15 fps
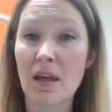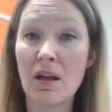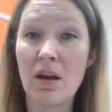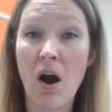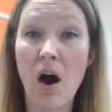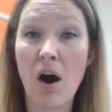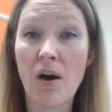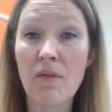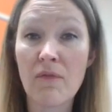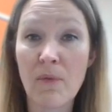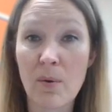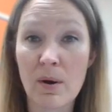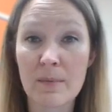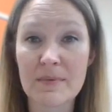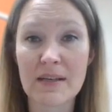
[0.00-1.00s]
in all
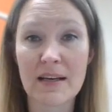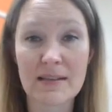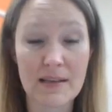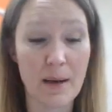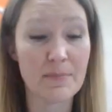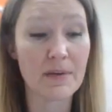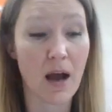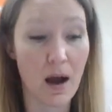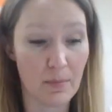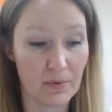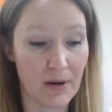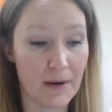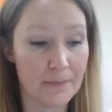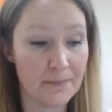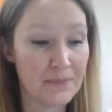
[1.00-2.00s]
forms except
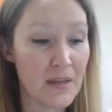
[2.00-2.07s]
opera.